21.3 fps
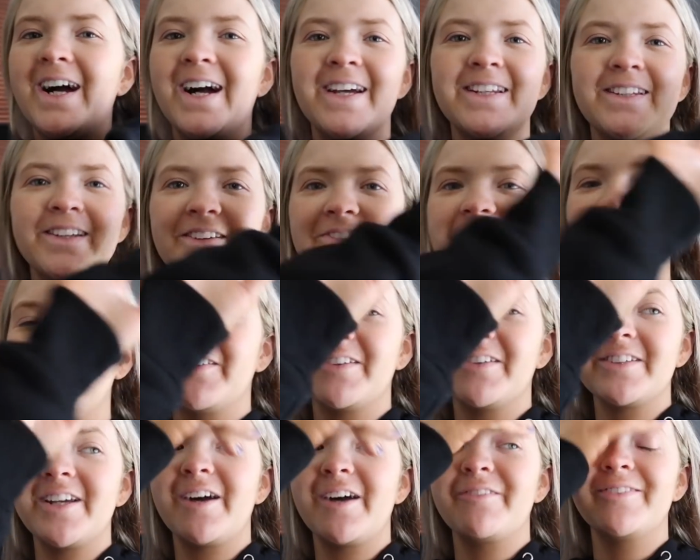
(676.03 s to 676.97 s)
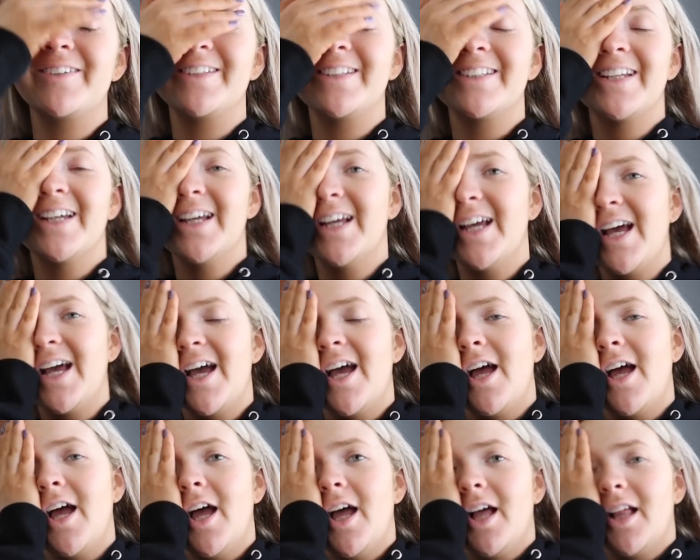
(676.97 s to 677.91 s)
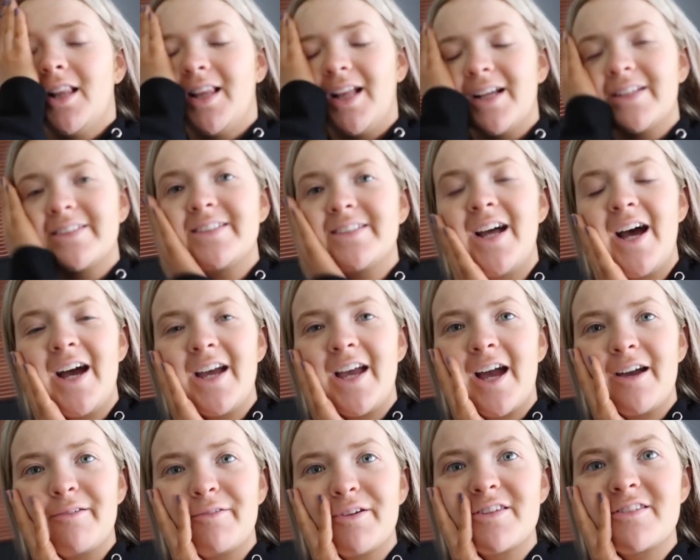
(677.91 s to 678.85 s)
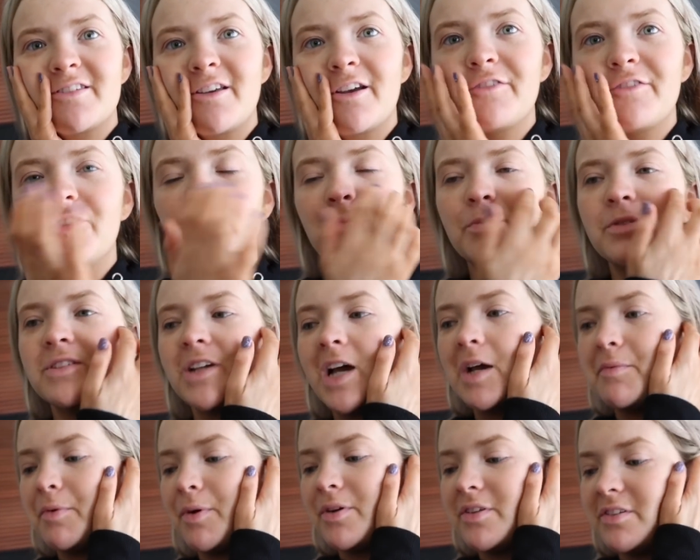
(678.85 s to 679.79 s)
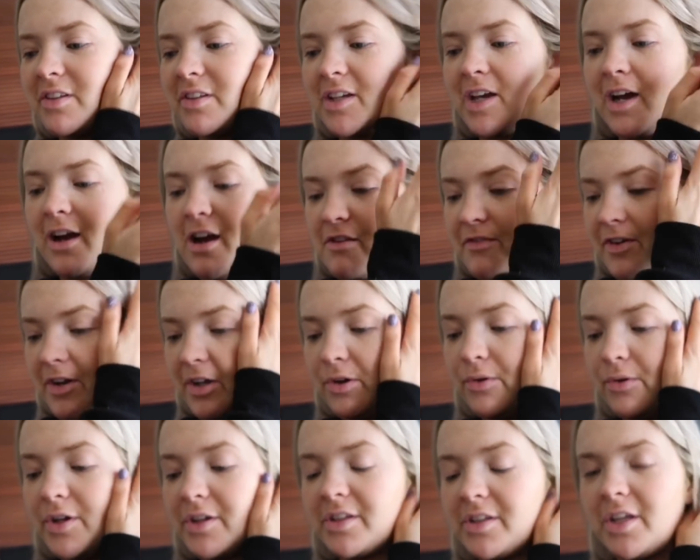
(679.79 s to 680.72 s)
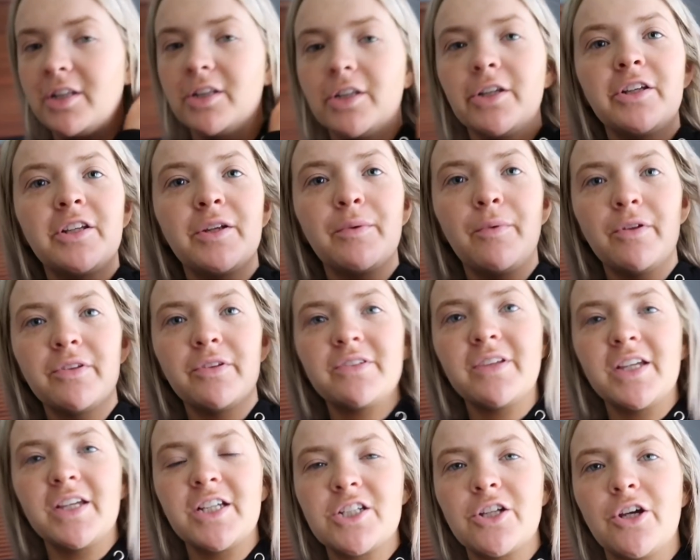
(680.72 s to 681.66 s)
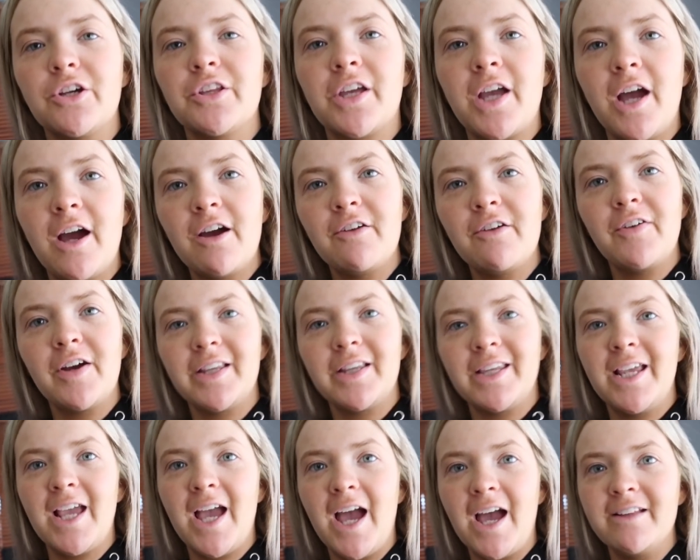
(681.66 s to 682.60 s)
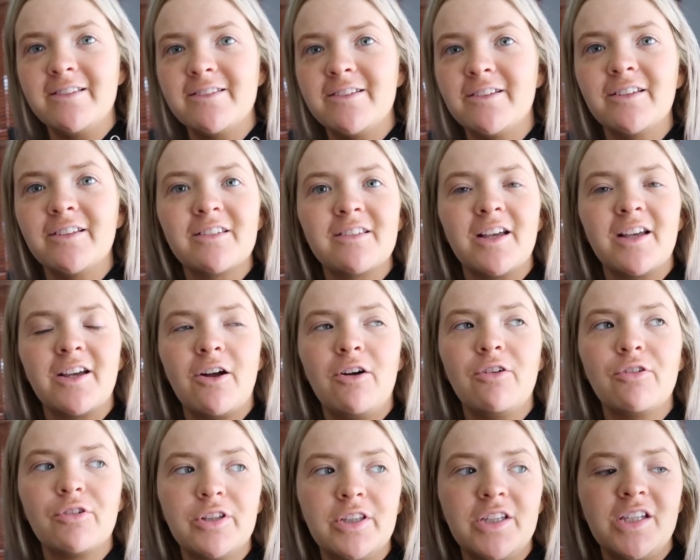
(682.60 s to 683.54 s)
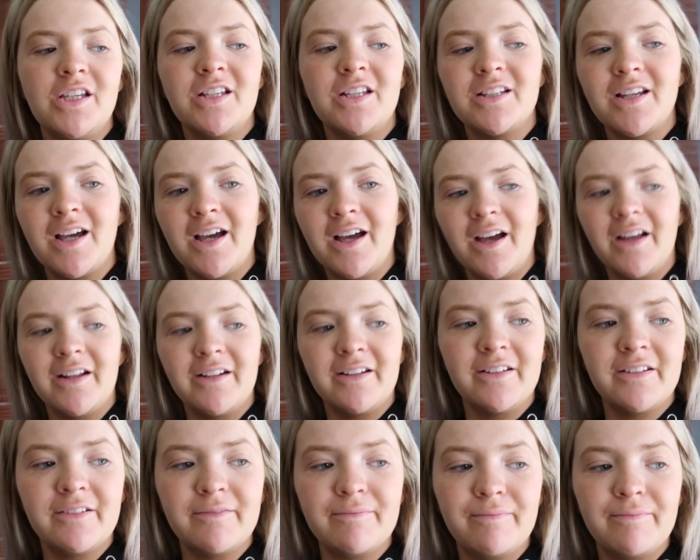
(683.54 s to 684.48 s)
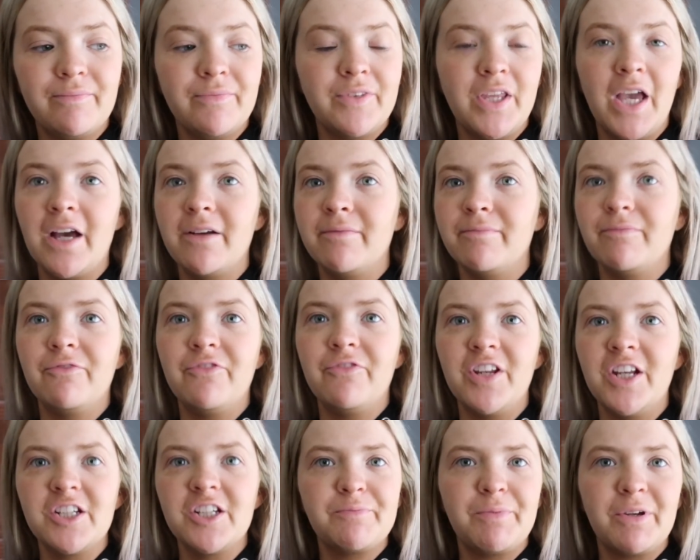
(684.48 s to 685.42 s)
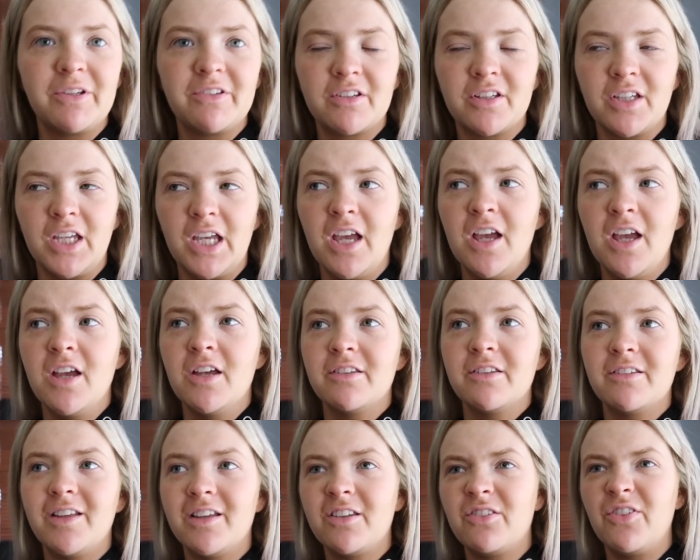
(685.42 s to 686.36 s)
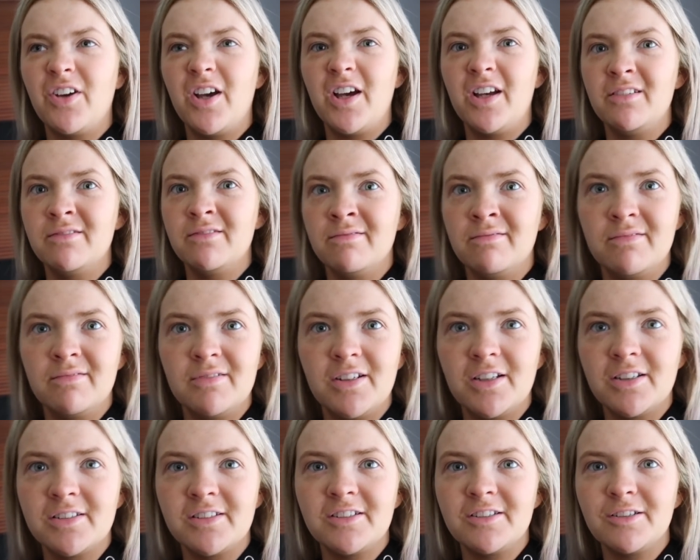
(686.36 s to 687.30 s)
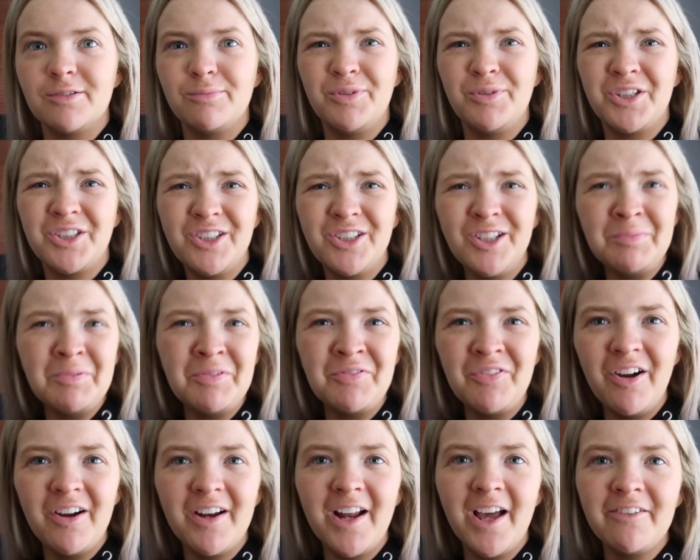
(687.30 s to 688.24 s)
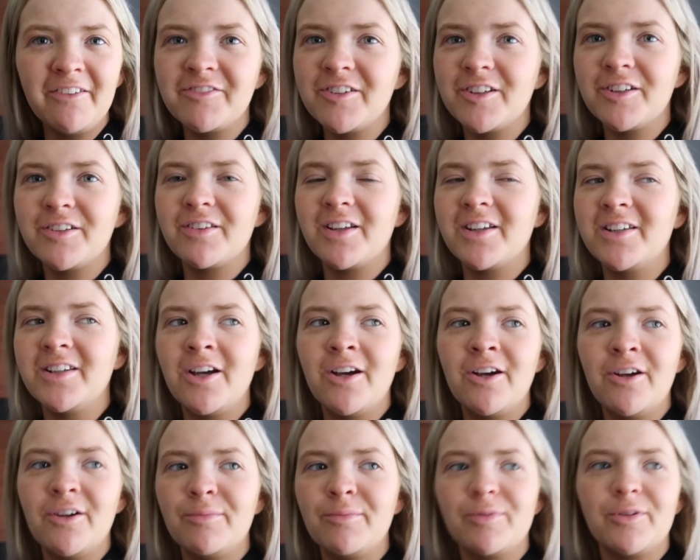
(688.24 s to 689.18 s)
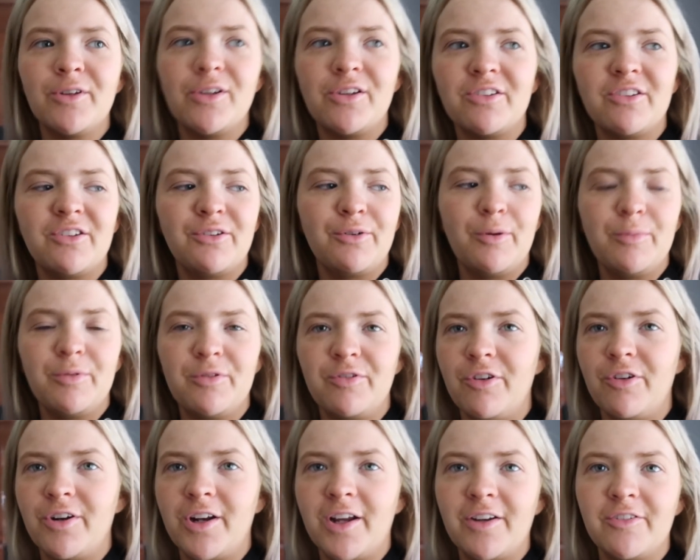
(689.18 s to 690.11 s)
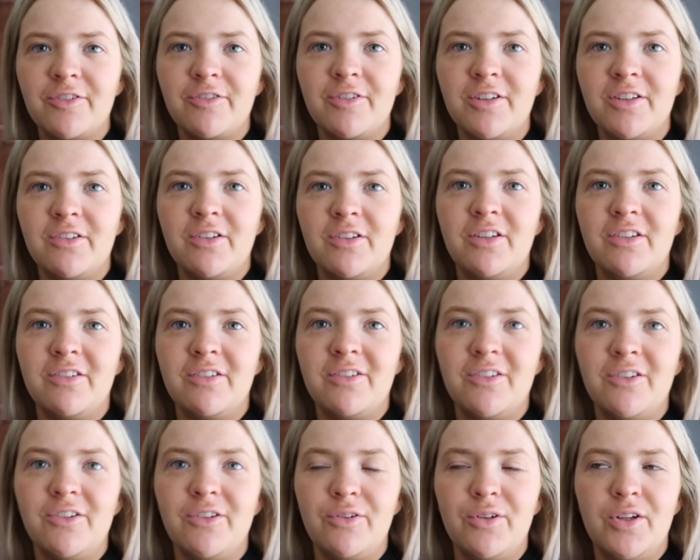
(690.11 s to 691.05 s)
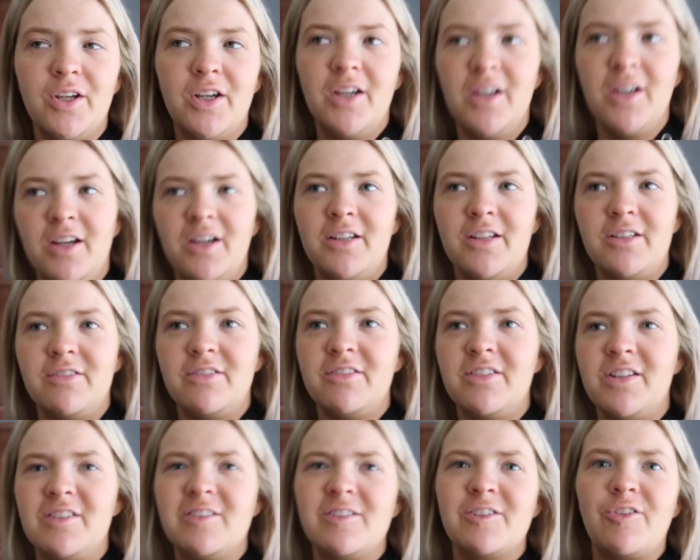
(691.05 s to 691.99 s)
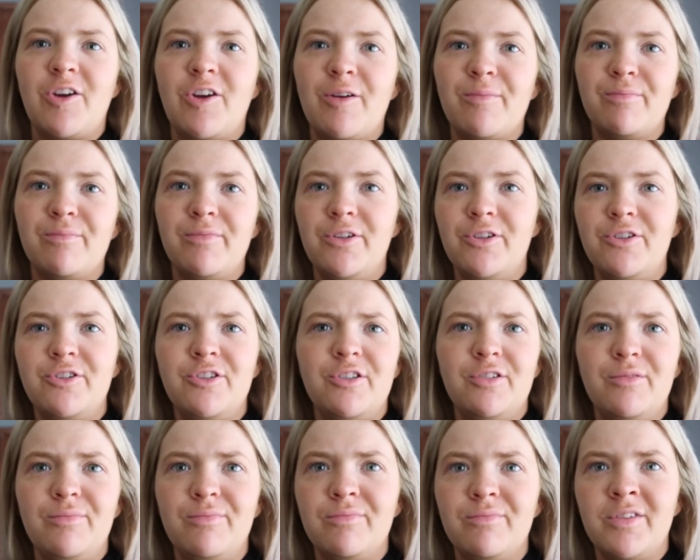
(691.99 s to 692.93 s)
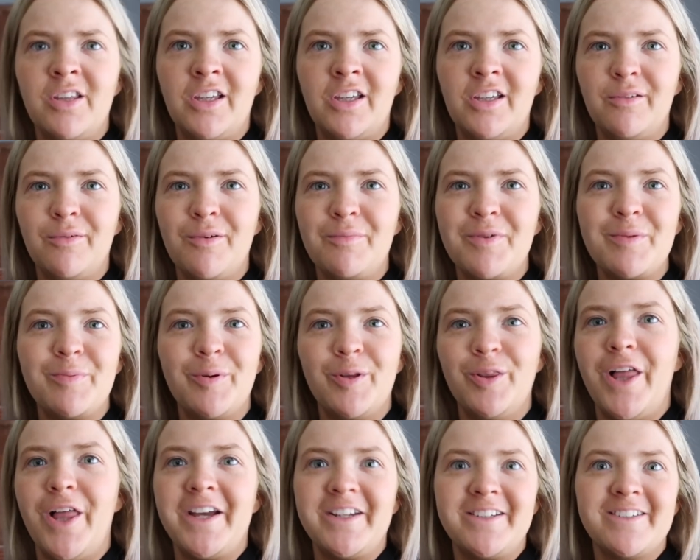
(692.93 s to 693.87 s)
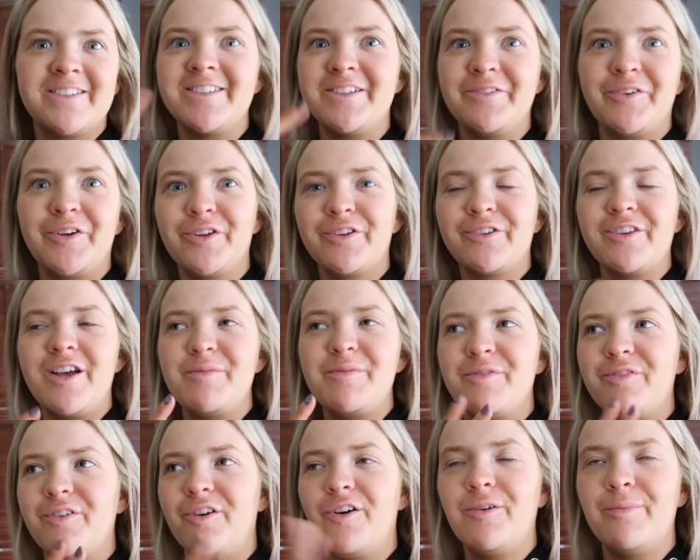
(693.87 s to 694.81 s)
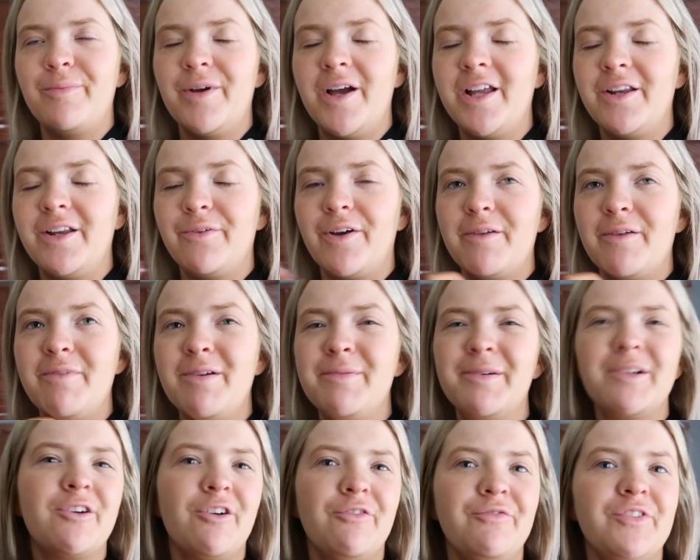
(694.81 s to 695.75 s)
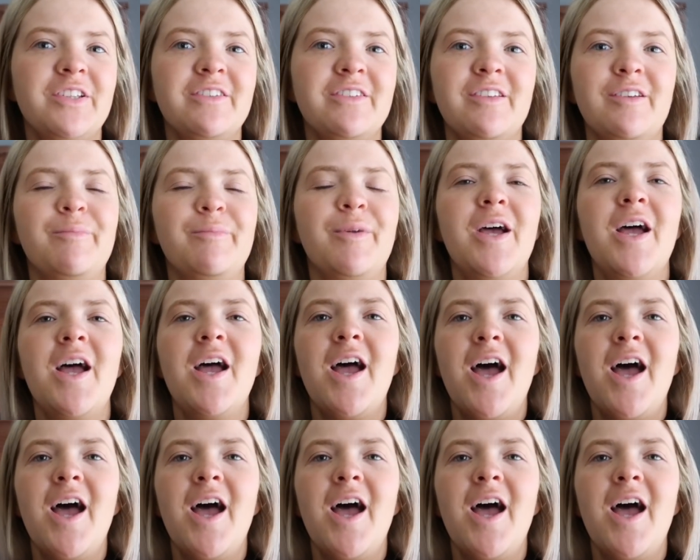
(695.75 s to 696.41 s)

I don't even know what's happened. Last night, I was so flipping tired. We went to the caravan quickly, and Lee didn't want to like show the caravan yet until it's like all cleaned and yeah, finished basically. So that's fine. I said to him, we could do the before and after. And he's like, no, but Lee doesn't know what before and after is. He doesn't do any of this Instagram, YouTube thing where people like to see what it looks like before. But anyway, maybe I'll convince him.